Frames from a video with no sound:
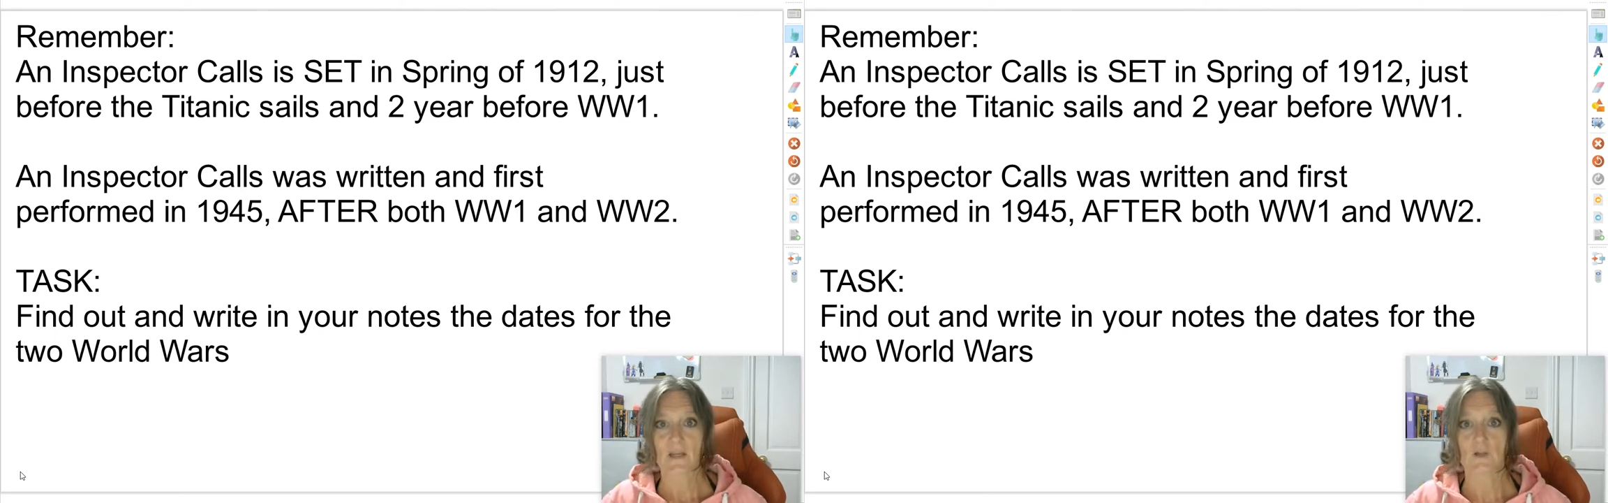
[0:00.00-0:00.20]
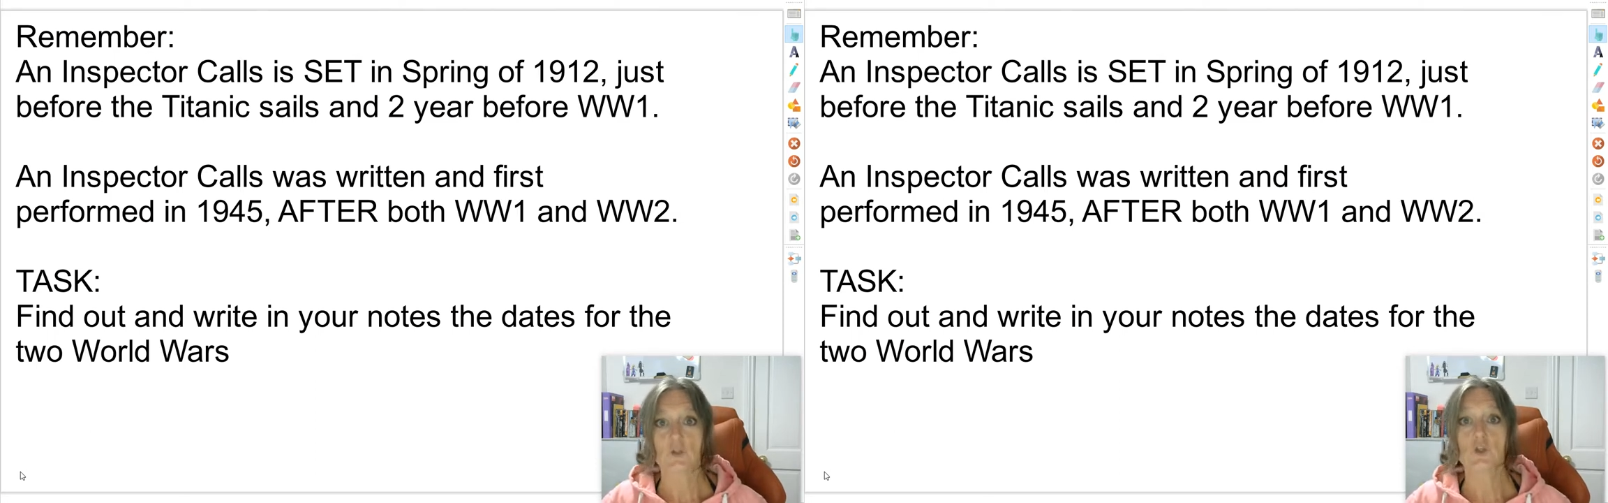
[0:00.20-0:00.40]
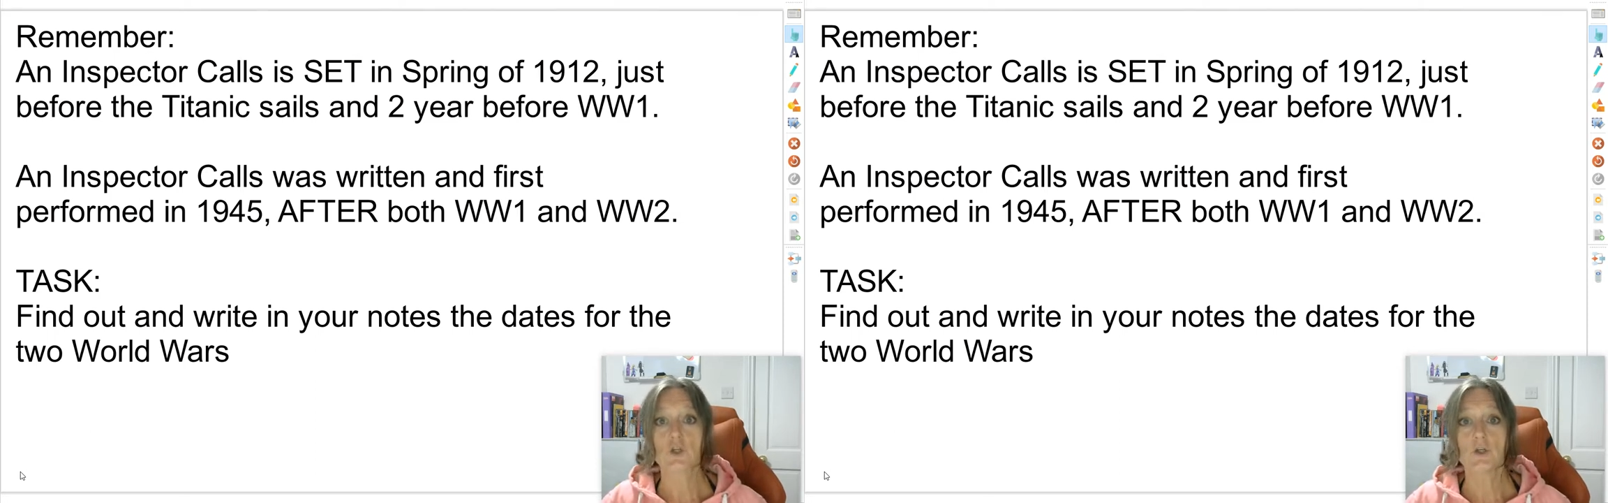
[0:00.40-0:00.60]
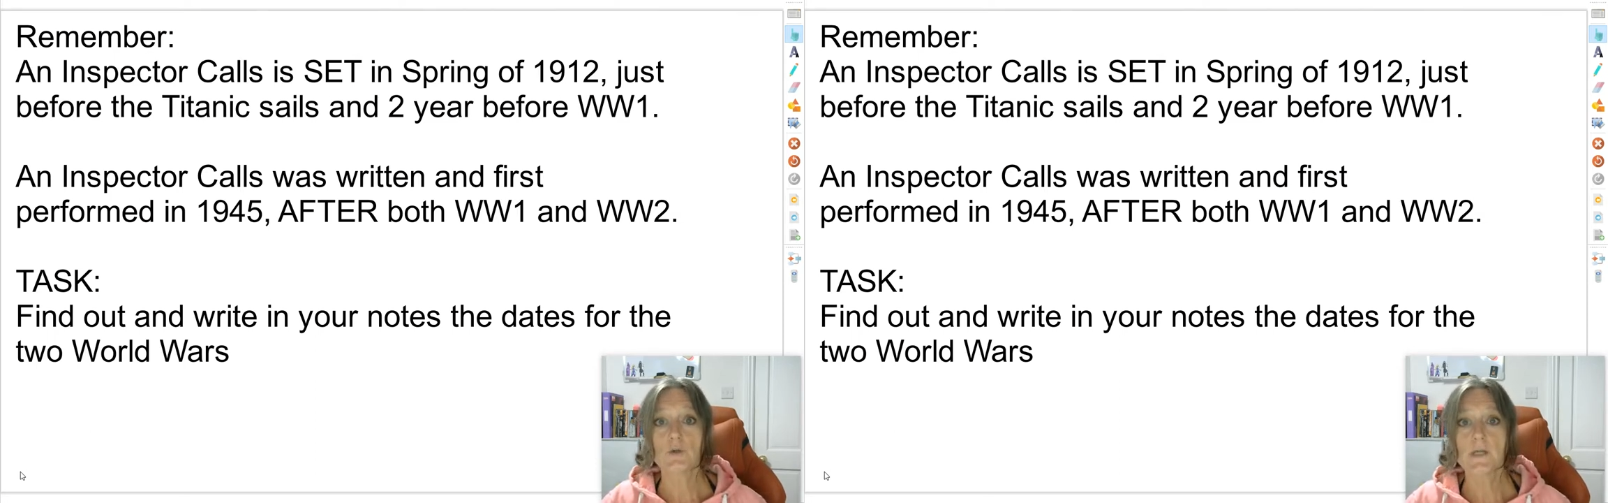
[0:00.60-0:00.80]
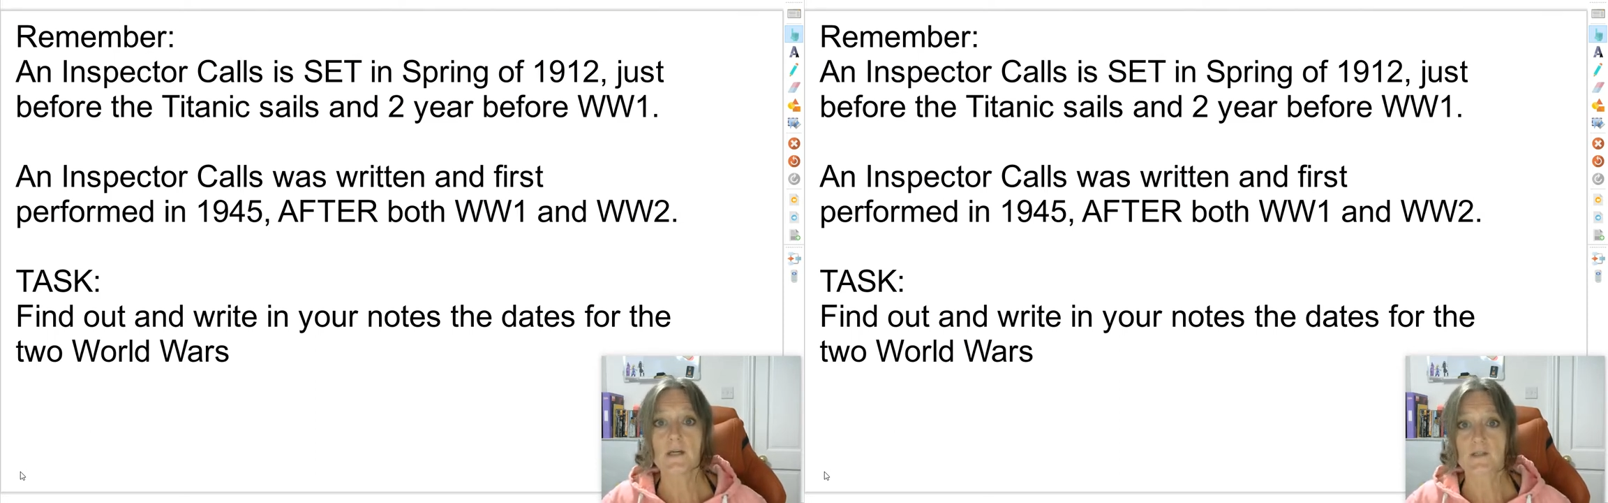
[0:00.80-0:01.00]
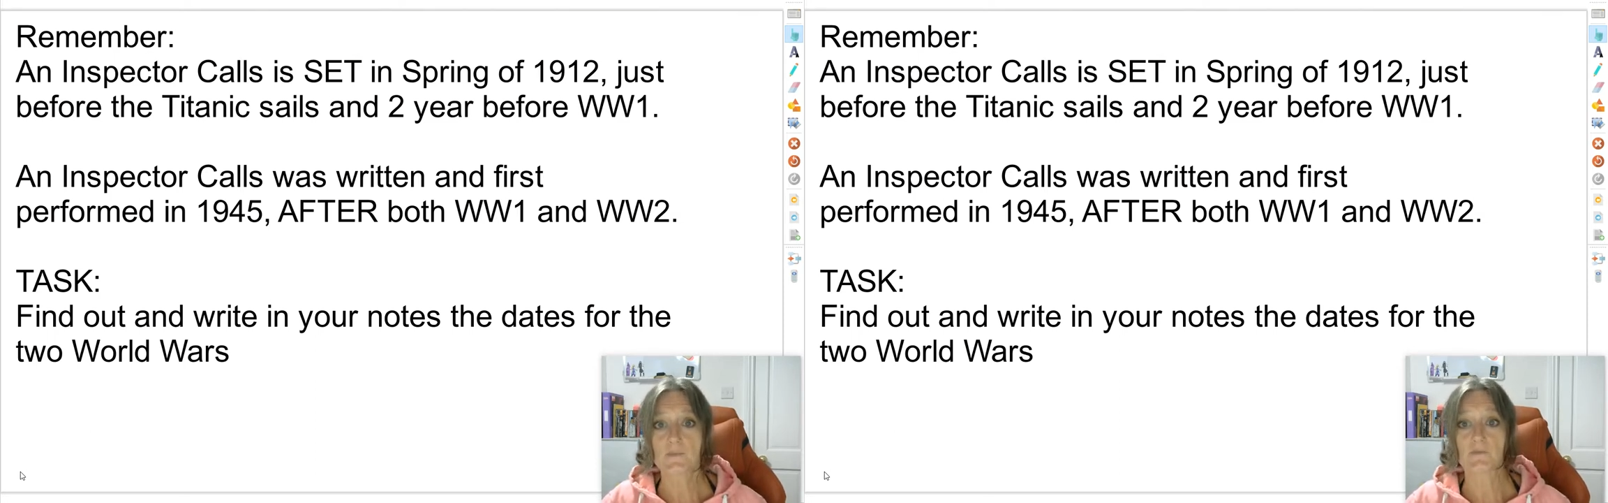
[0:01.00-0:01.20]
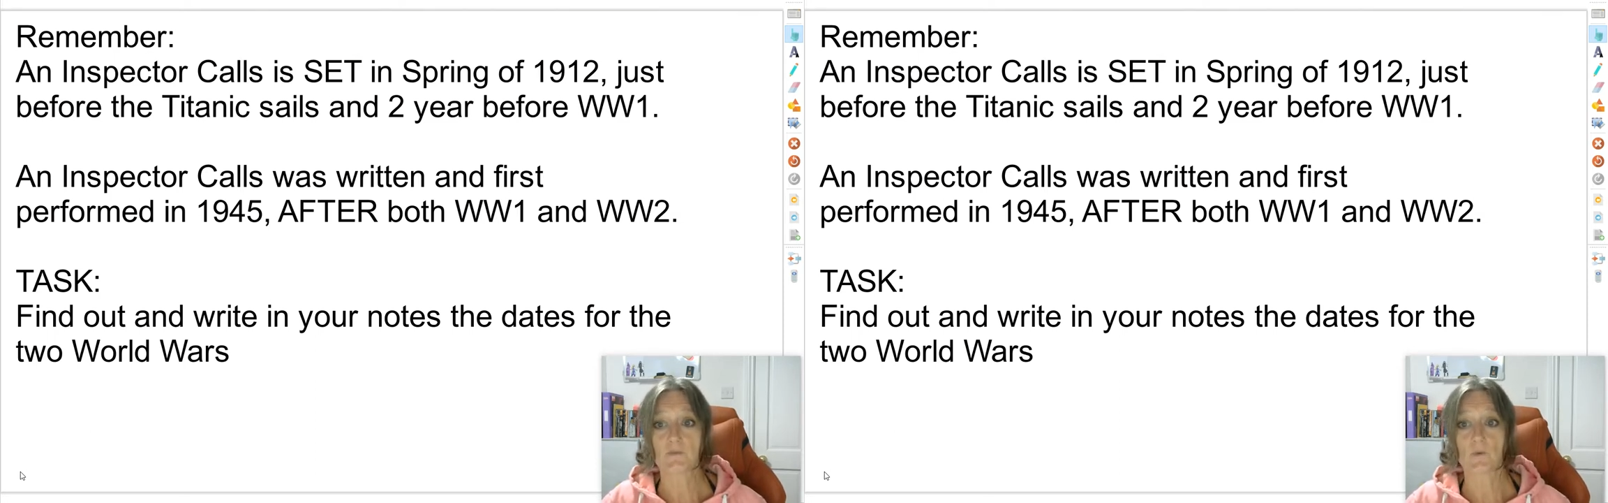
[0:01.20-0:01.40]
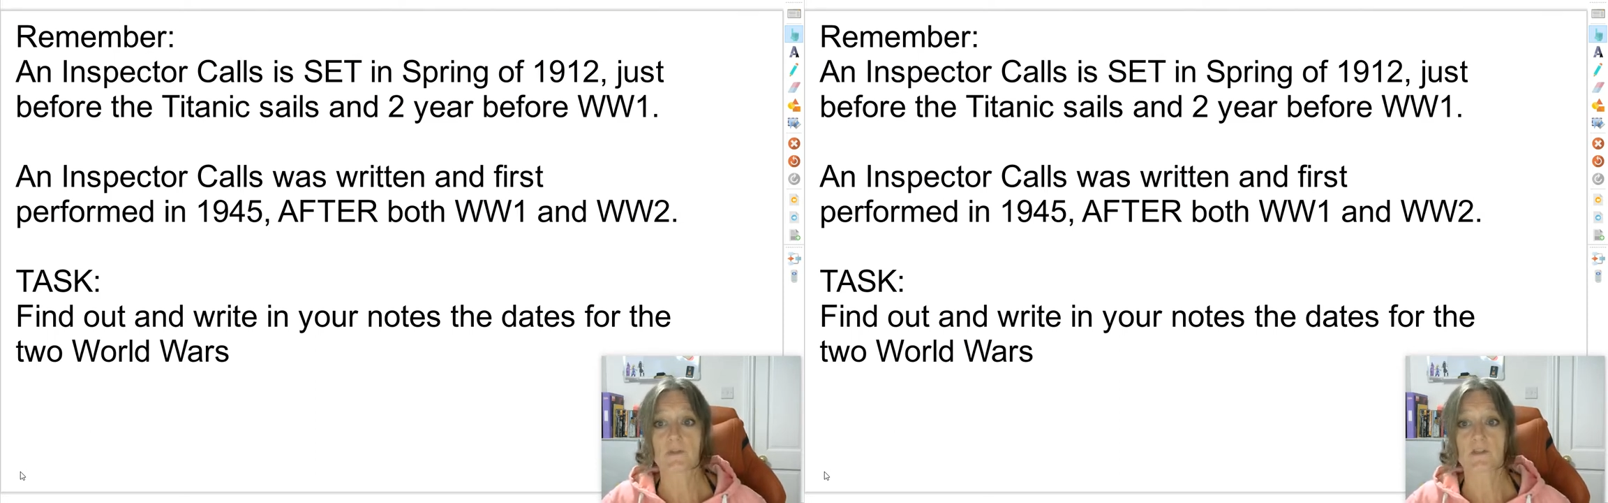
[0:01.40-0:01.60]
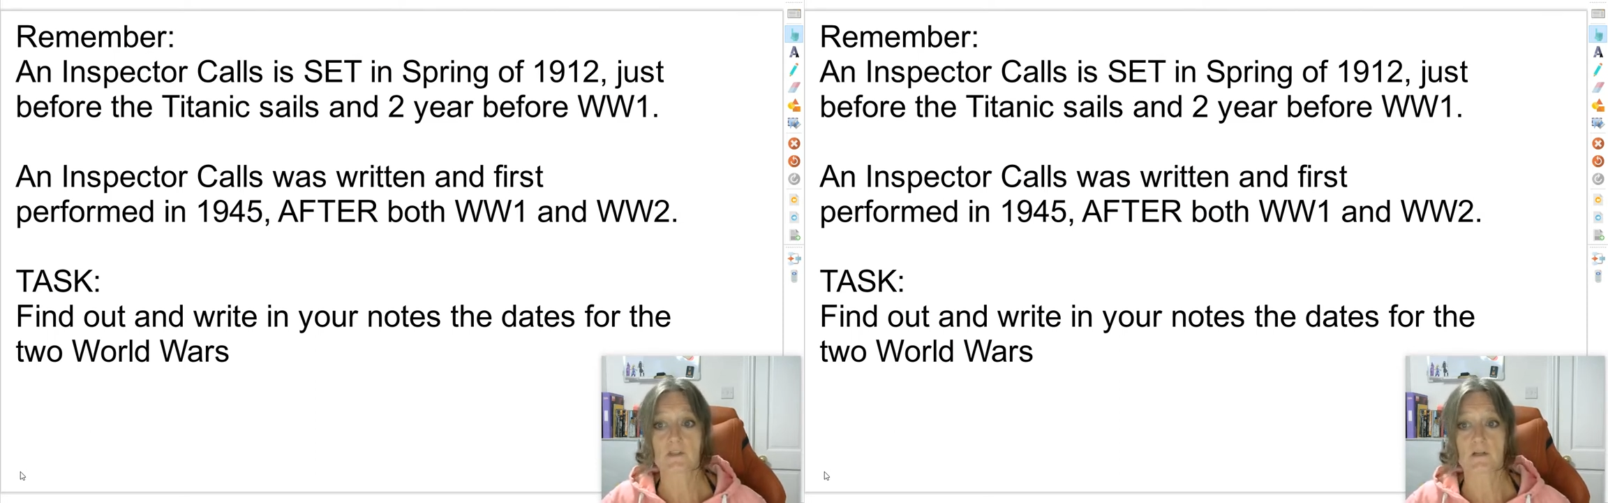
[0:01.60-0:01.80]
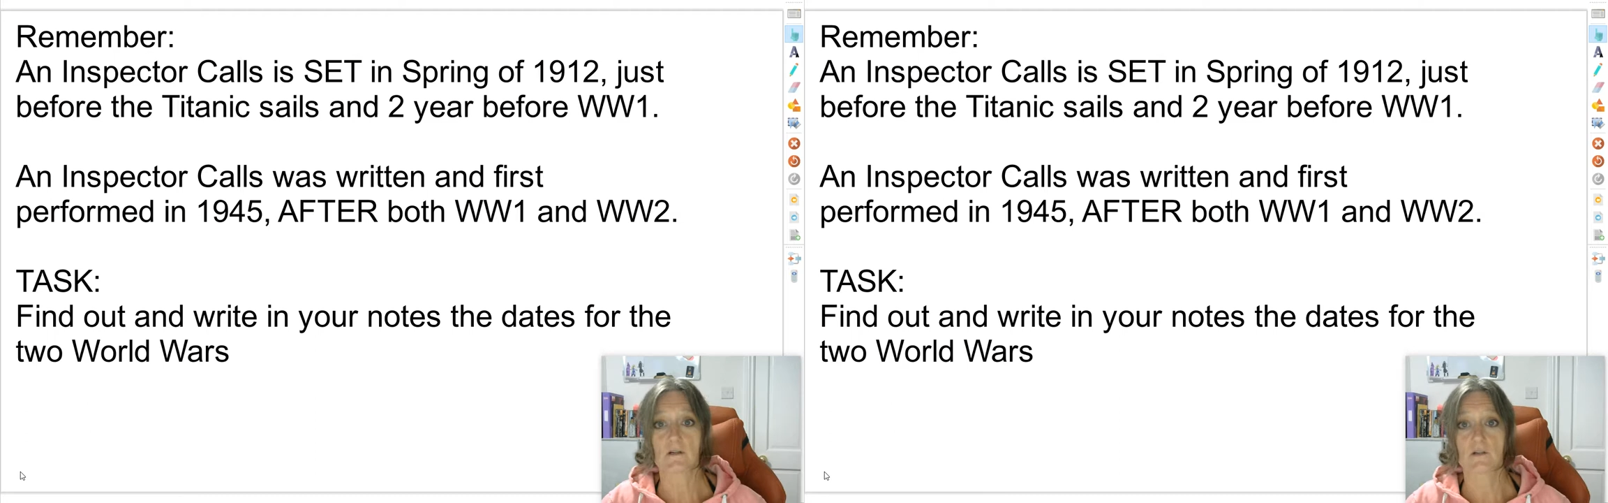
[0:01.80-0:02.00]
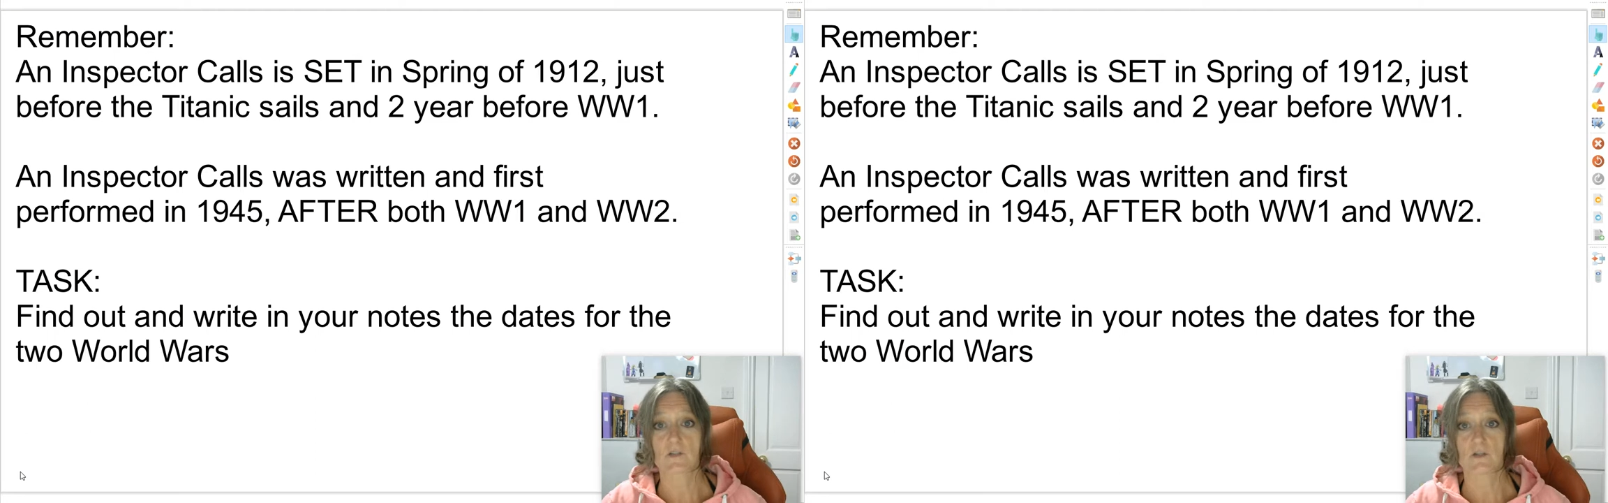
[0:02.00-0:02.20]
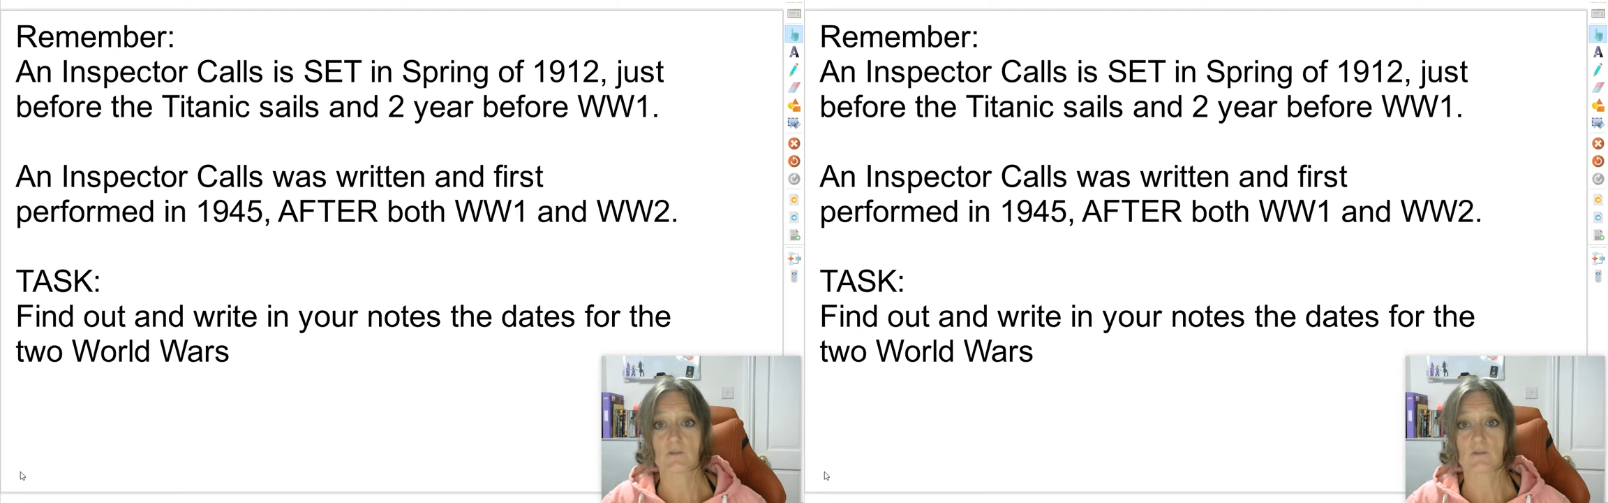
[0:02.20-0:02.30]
and 2 years before the start